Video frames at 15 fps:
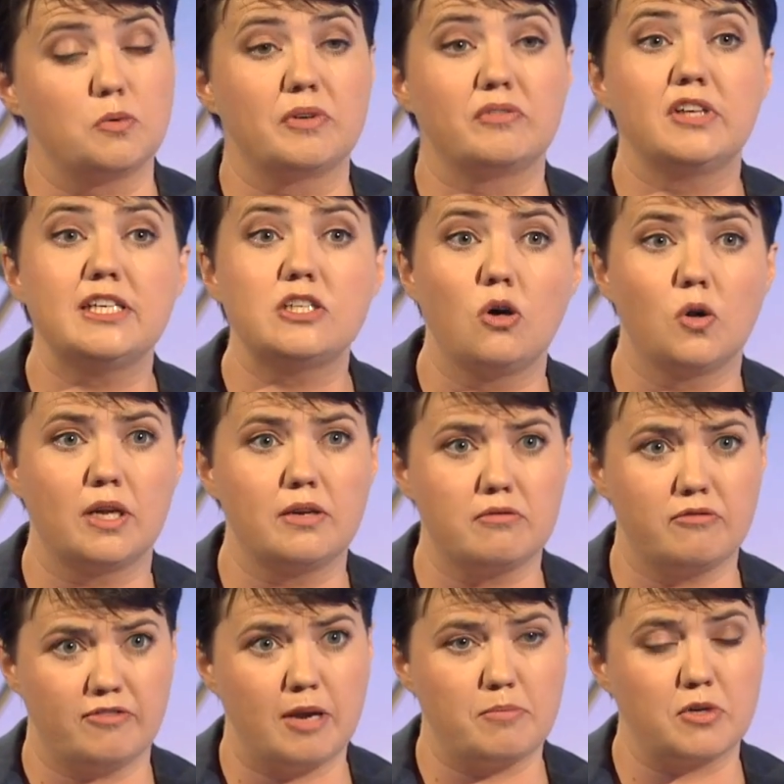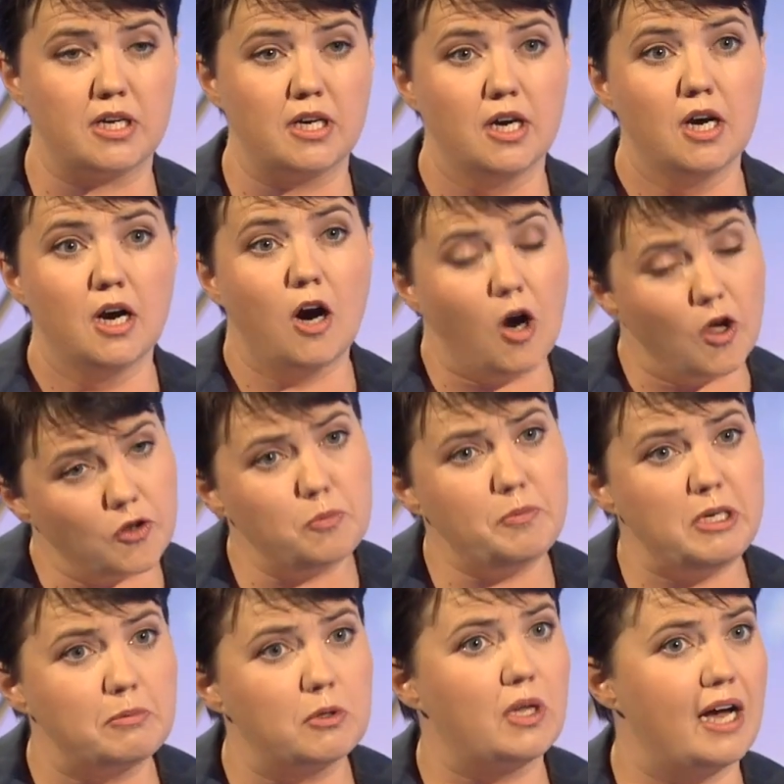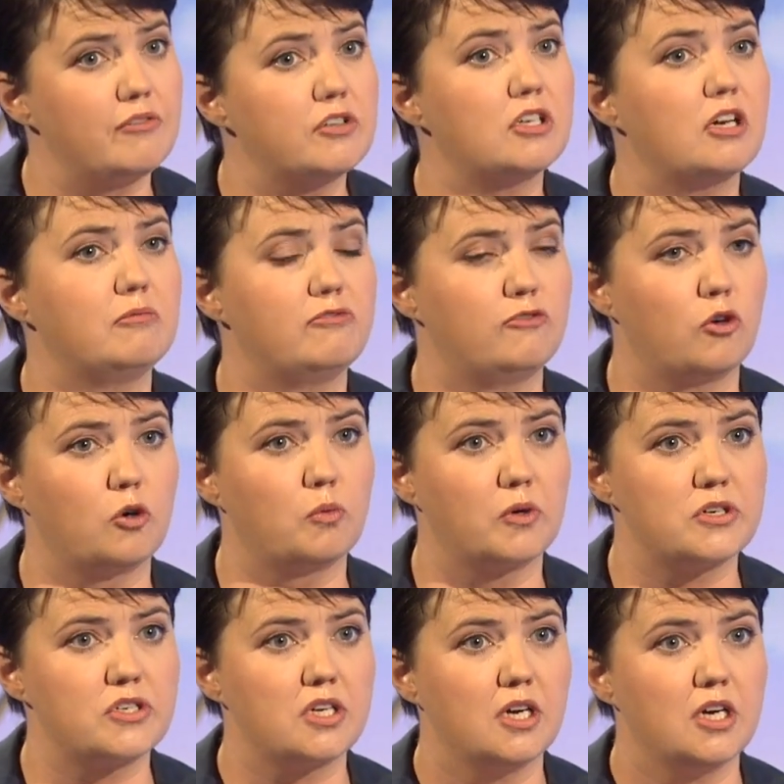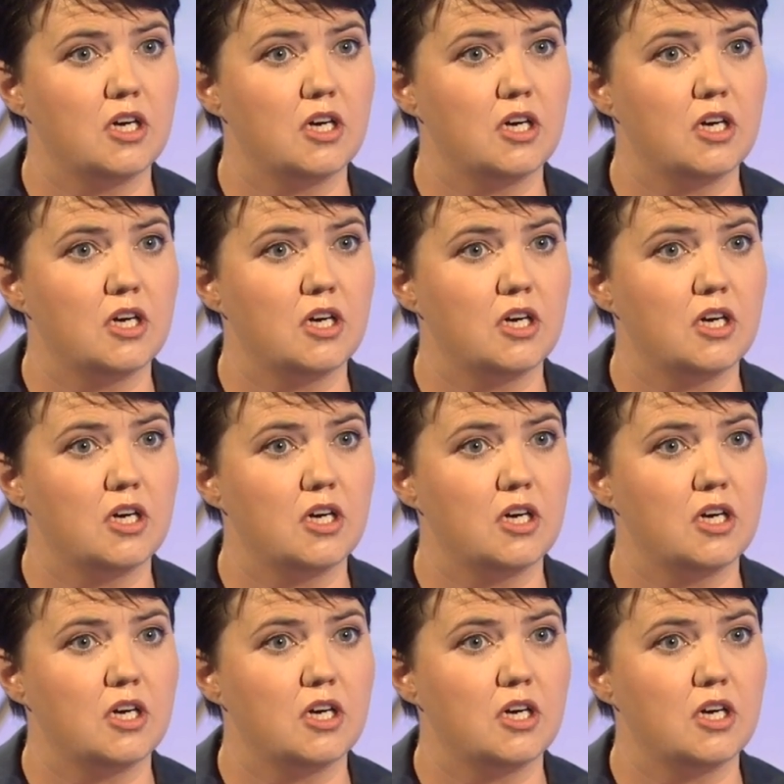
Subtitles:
We've laid it all out in February. Other people haven't come forward